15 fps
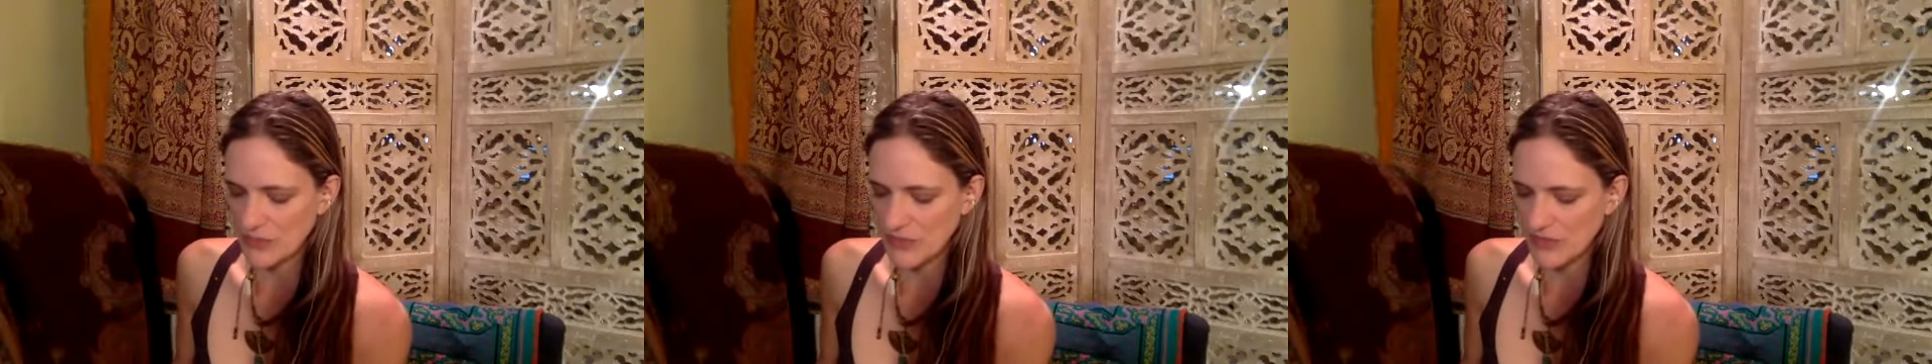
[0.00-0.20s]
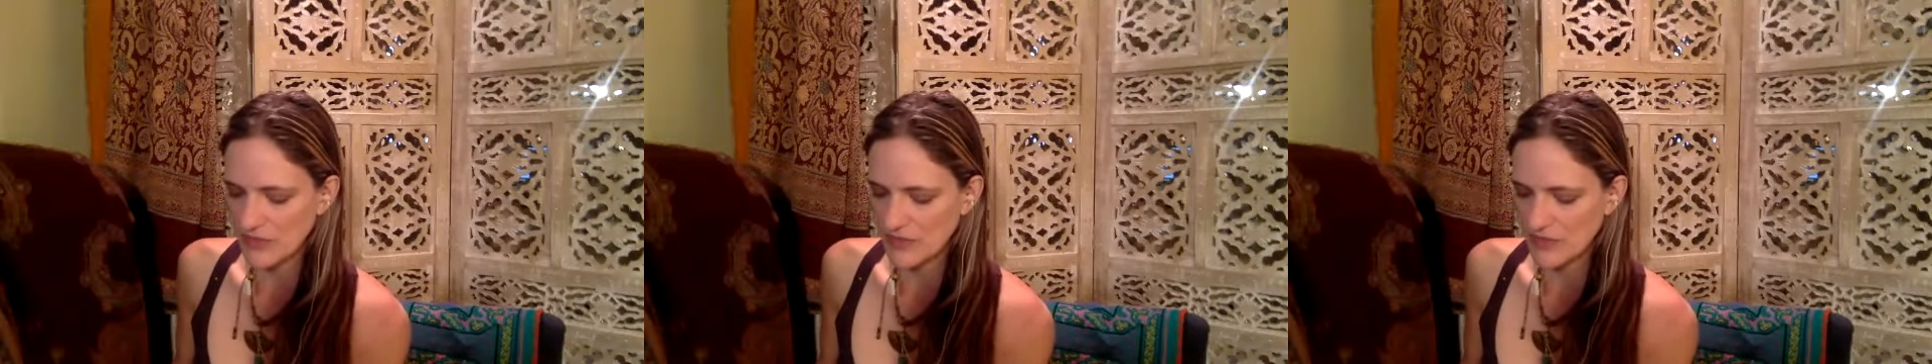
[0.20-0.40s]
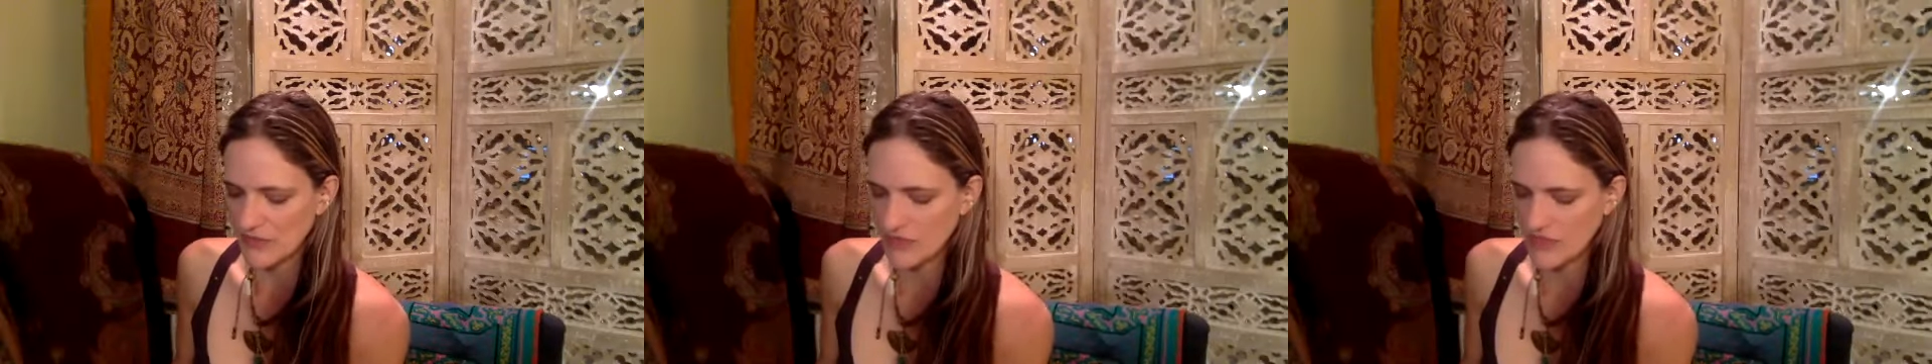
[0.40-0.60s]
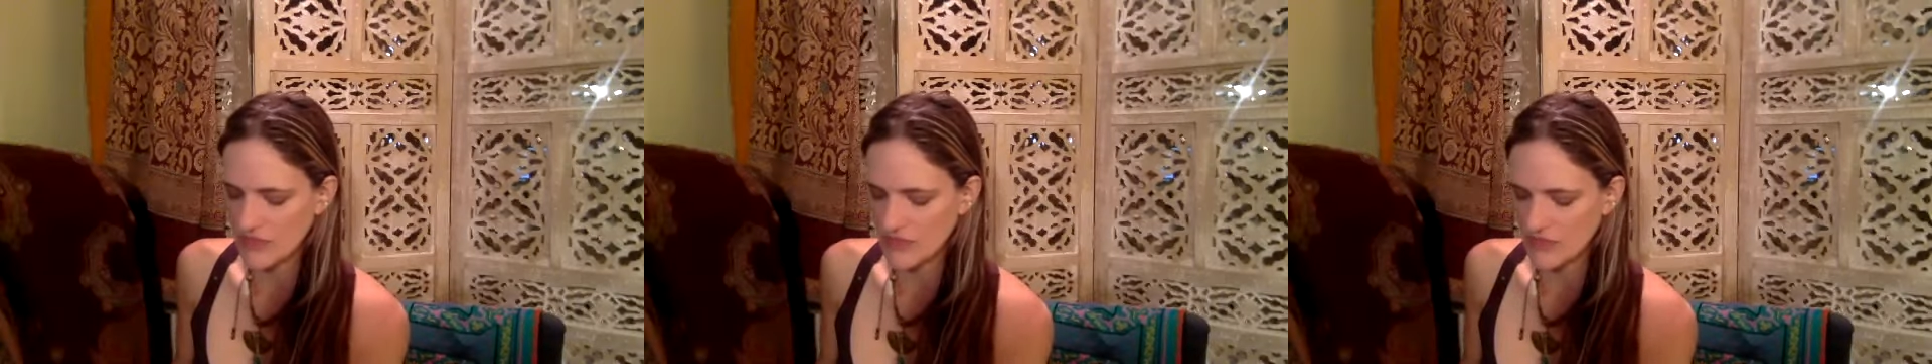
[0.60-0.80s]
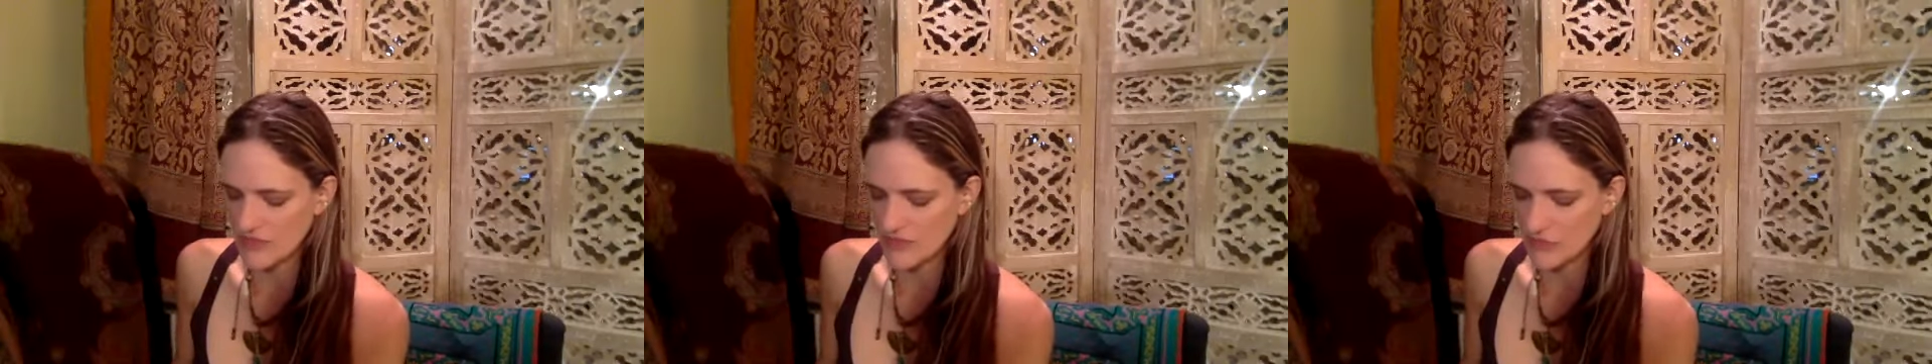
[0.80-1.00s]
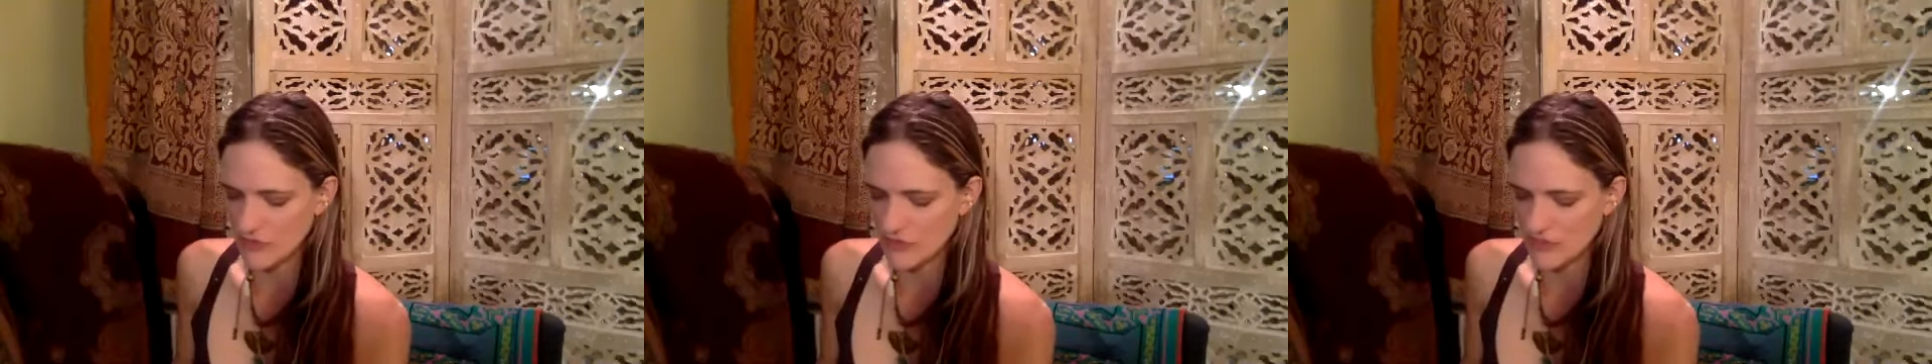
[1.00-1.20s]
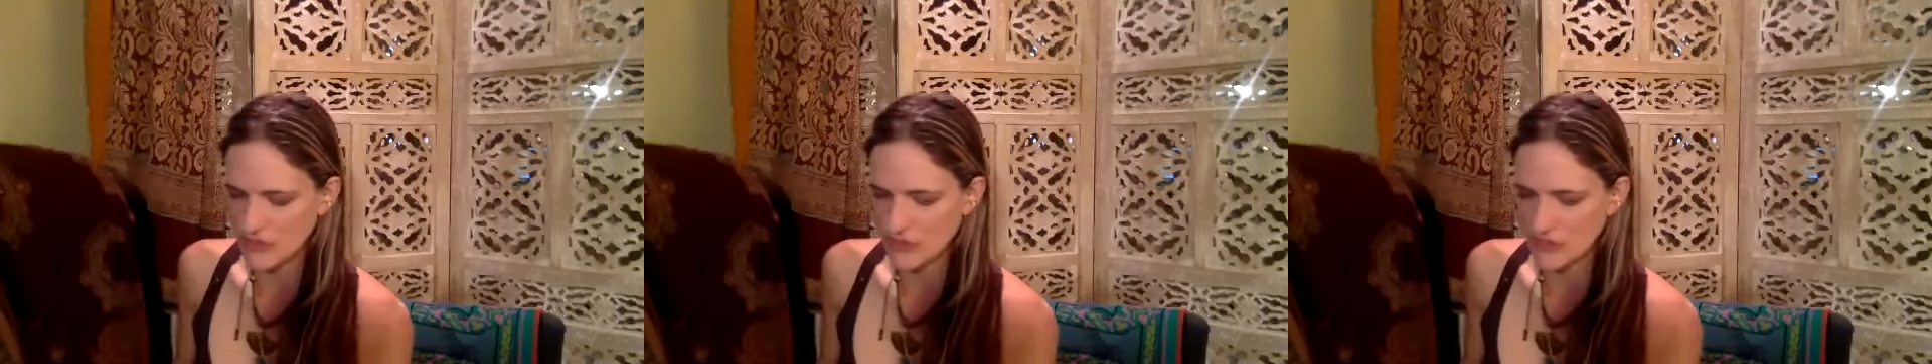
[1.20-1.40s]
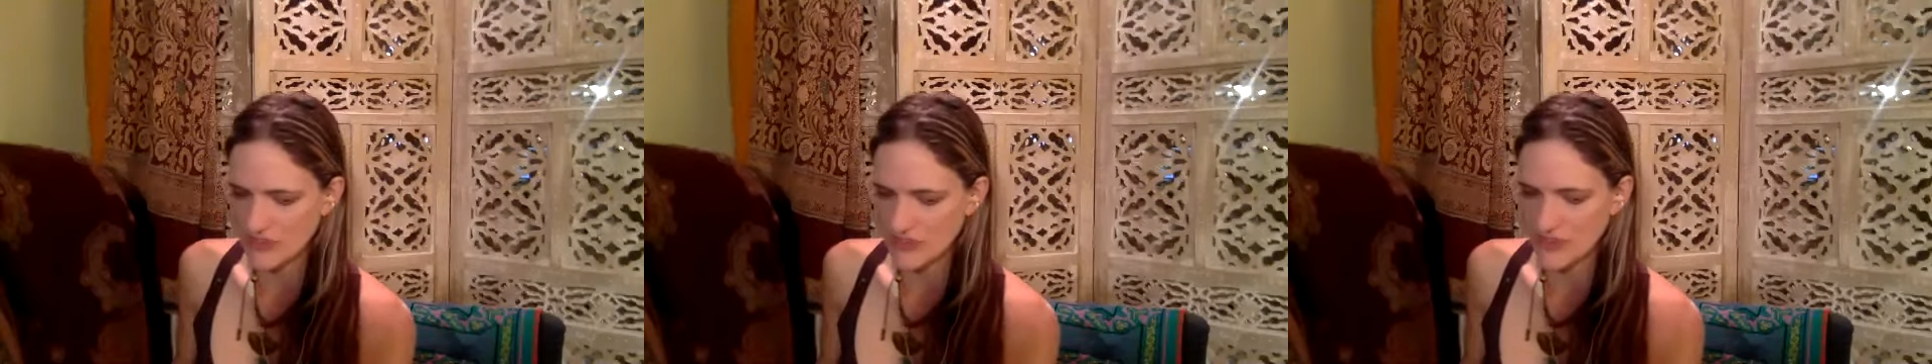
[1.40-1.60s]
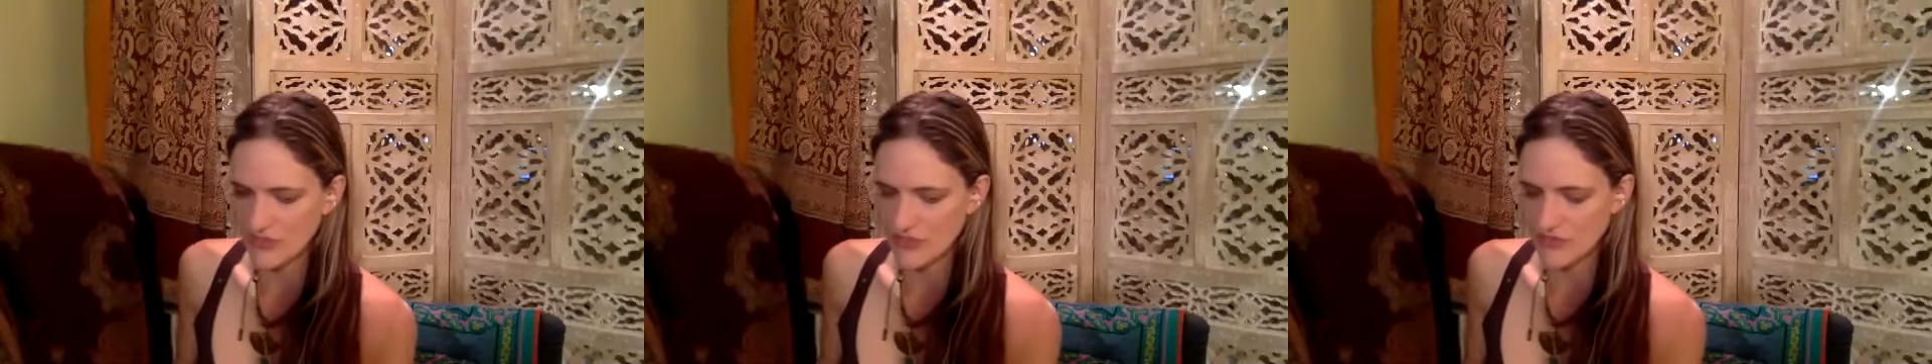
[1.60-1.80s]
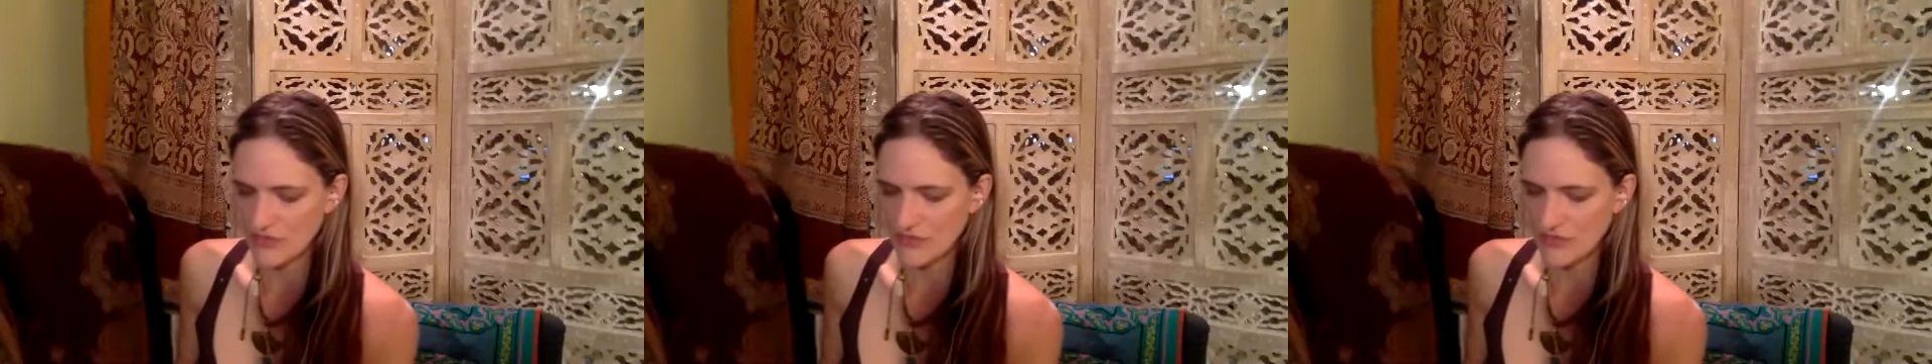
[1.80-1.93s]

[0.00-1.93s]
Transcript: in these different traditions that